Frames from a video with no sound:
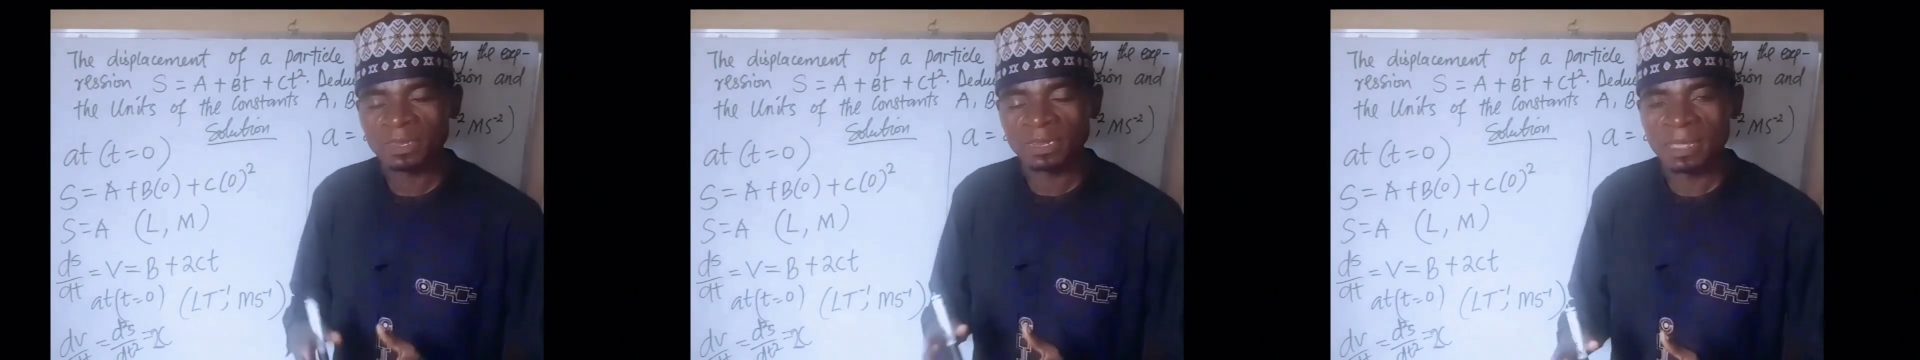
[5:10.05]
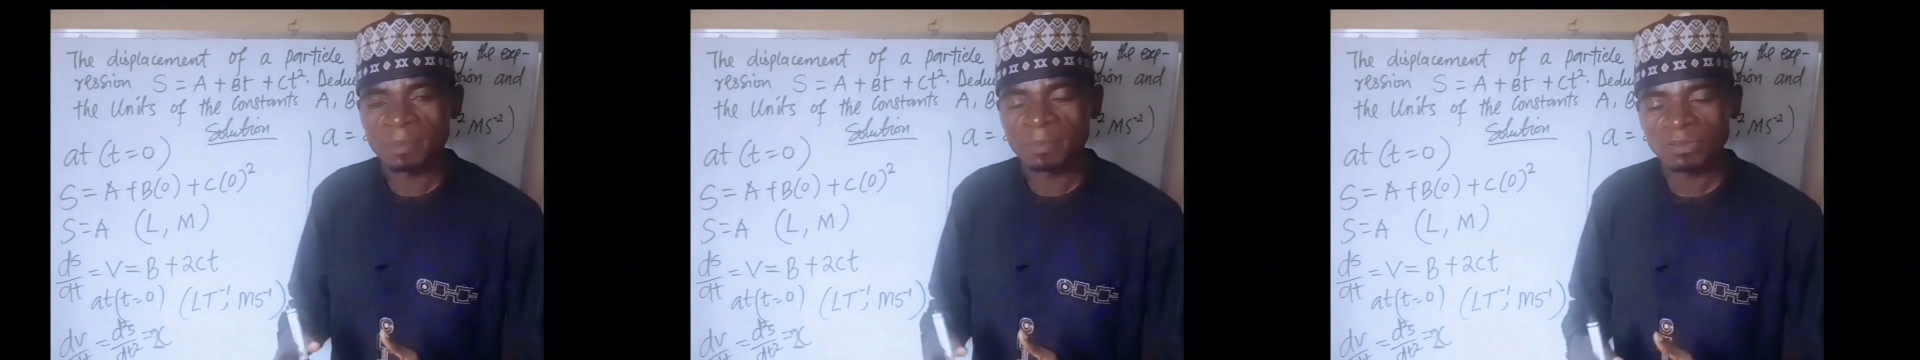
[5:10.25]

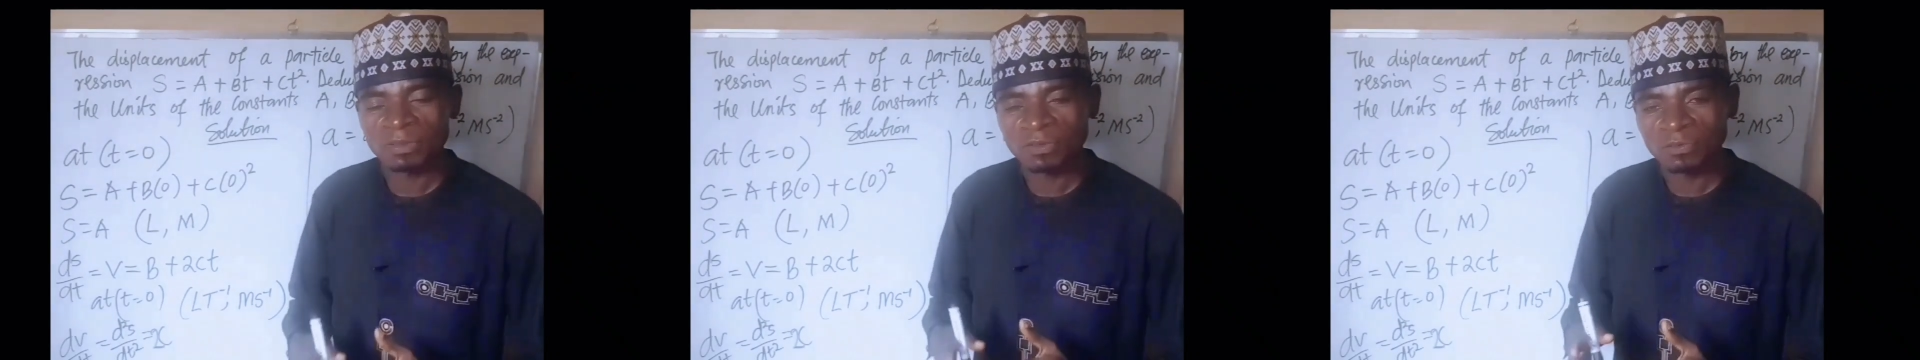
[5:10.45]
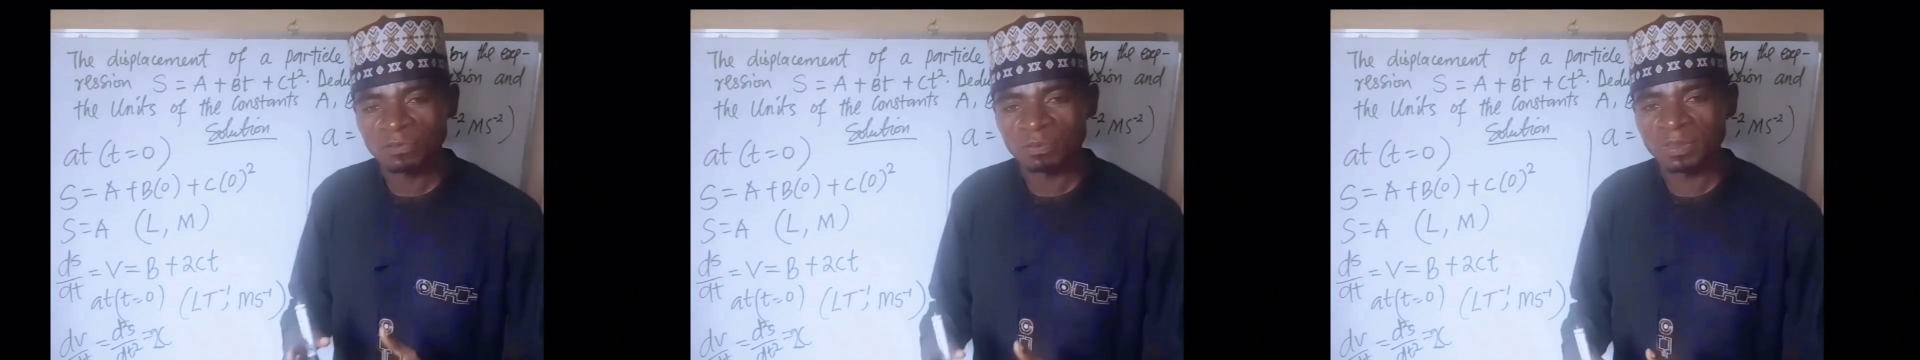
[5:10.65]
The
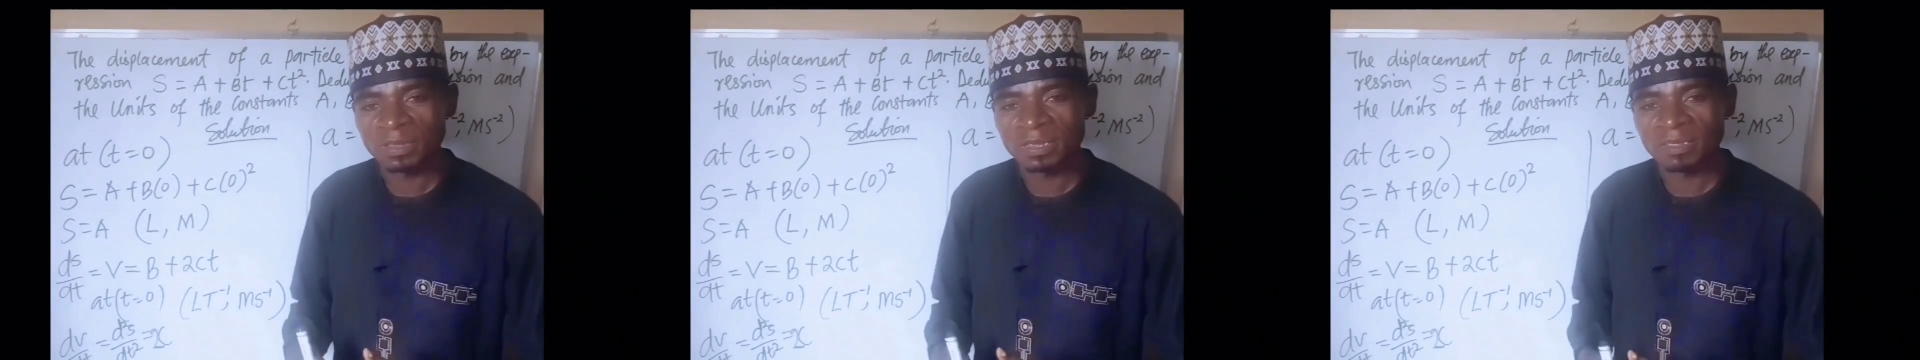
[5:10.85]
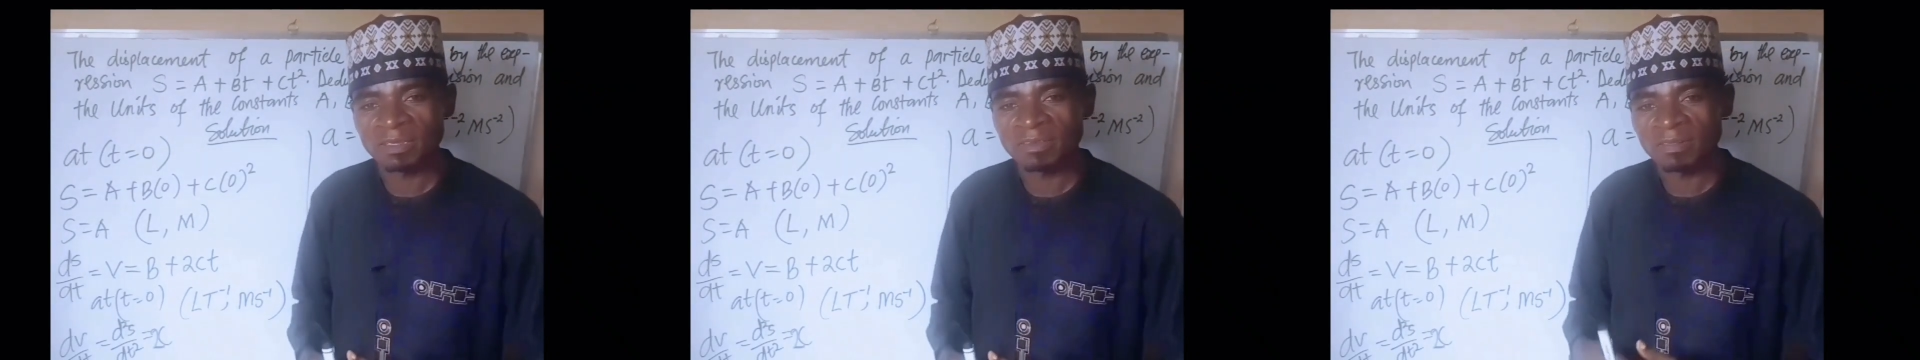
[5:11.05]
dimension of
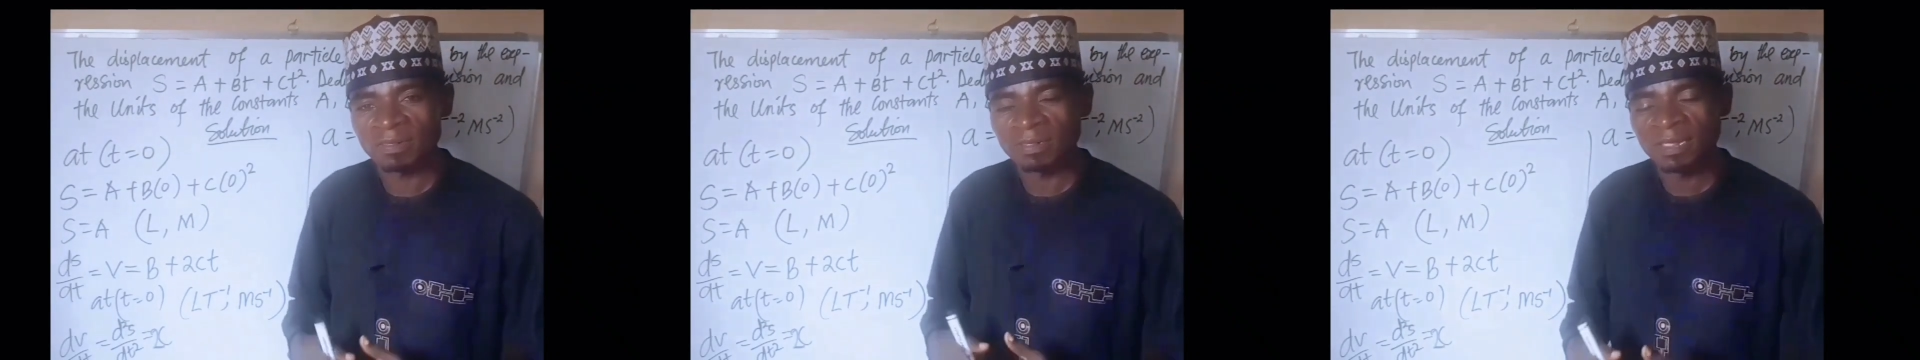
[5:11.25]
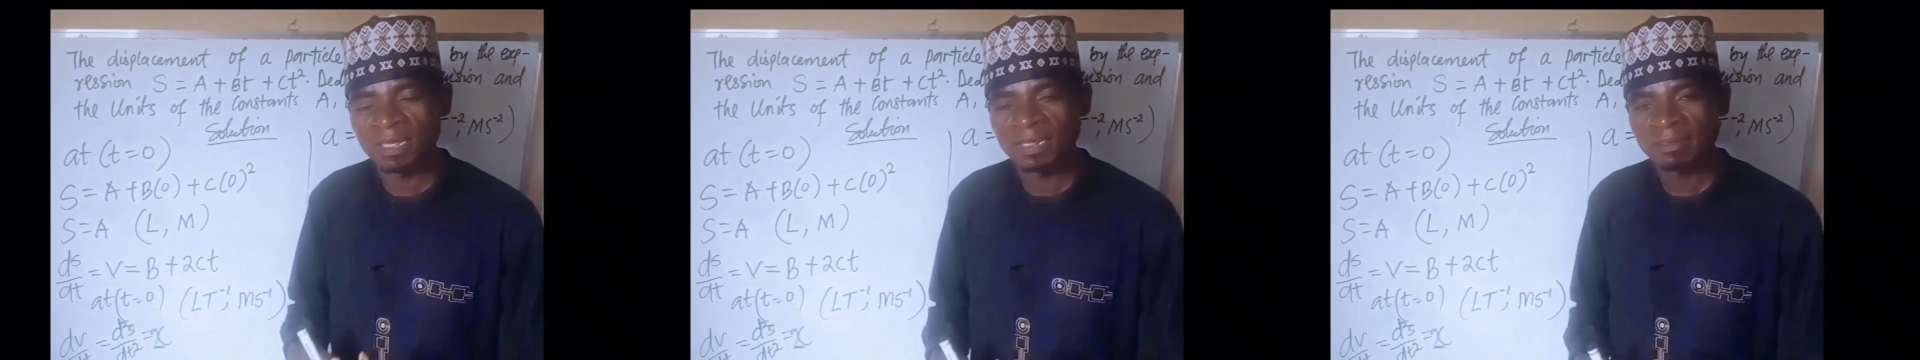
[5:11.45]
B is
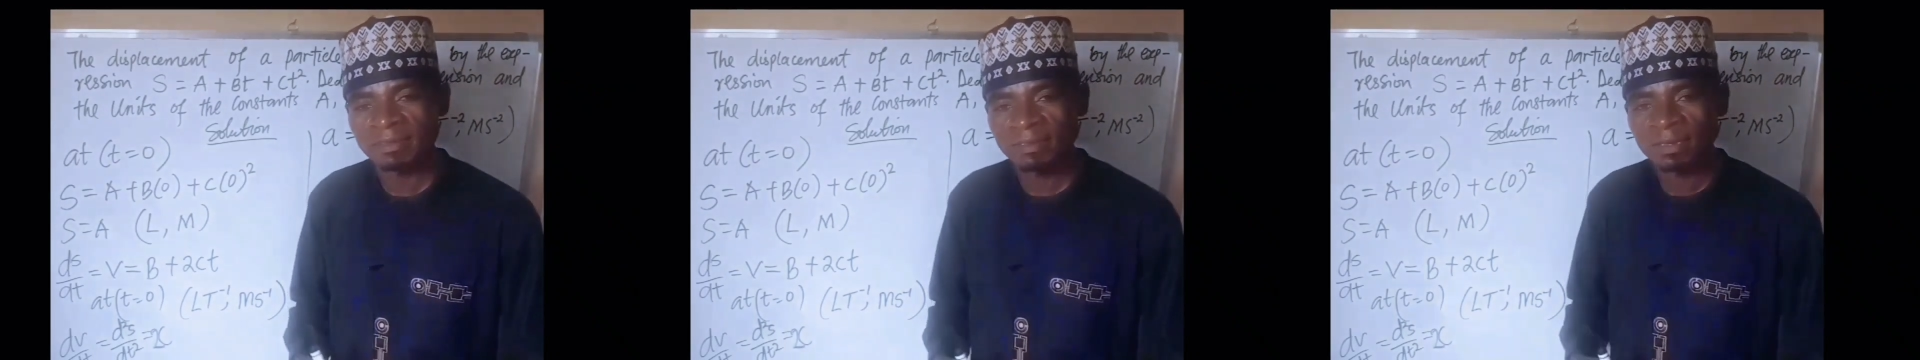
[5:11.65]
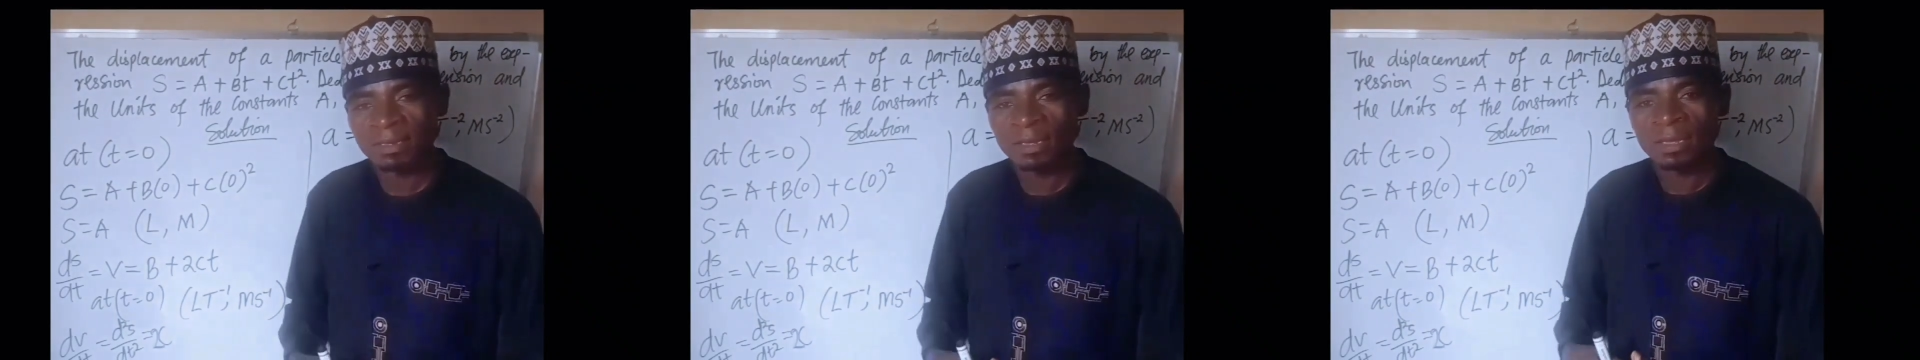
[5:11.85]

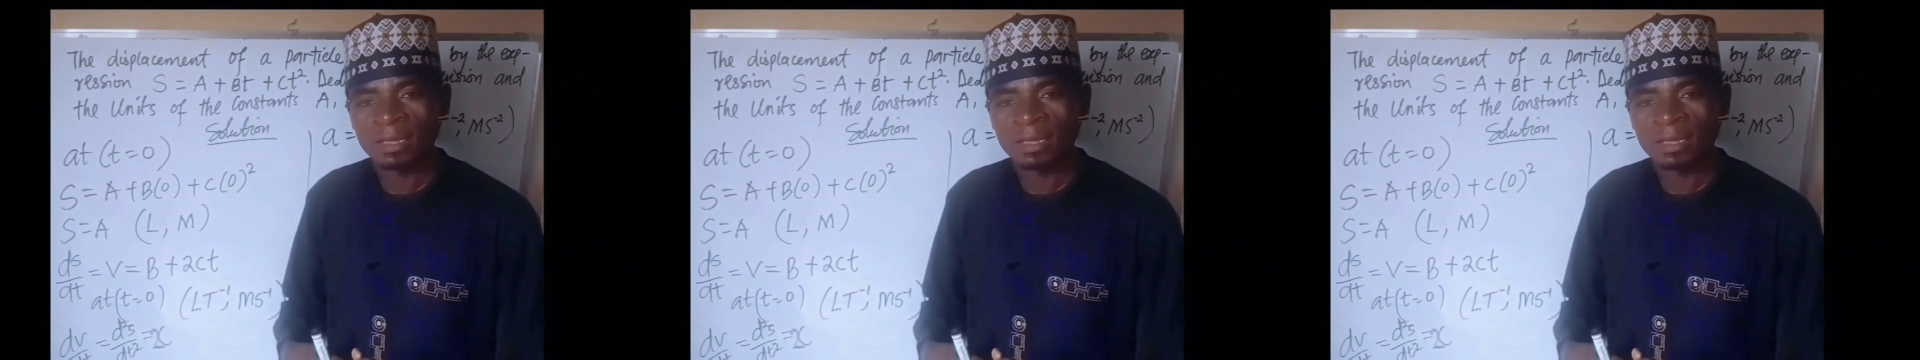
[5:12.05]
length,